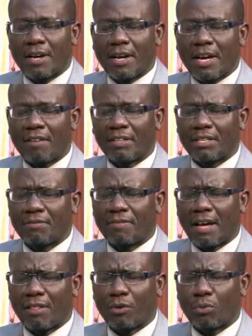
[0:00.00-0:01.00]
Heavenly
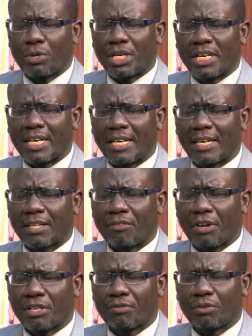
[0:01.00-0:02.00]
Father, we are
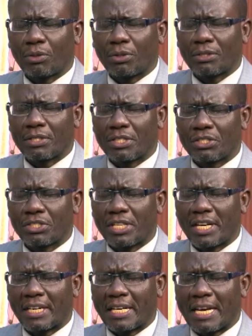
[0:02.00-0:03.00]
grateful this
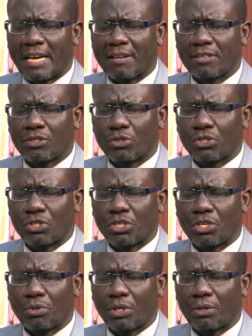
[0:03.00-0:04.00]
day again to see
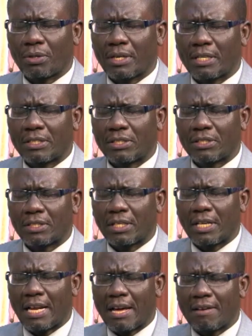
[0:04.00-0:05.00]
your goodness
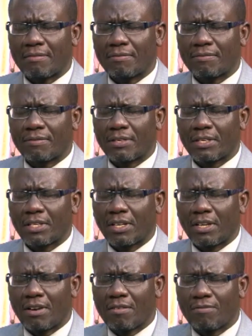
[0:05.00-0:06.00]
and love
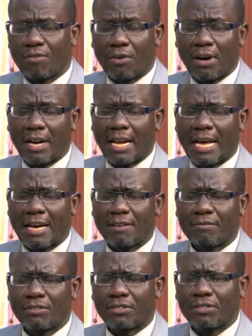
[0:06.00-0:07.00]
for our
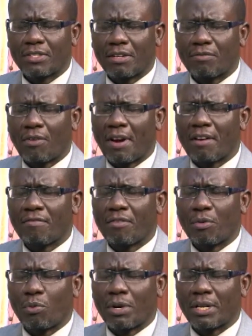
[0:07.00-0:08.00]
lives and for
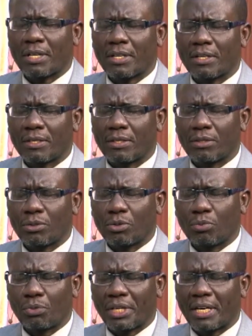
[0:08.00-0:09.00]
everyone
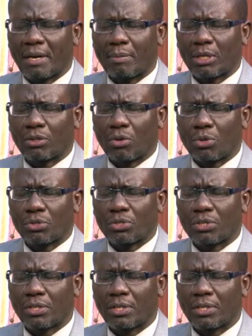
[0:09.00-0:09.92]
whom we come across.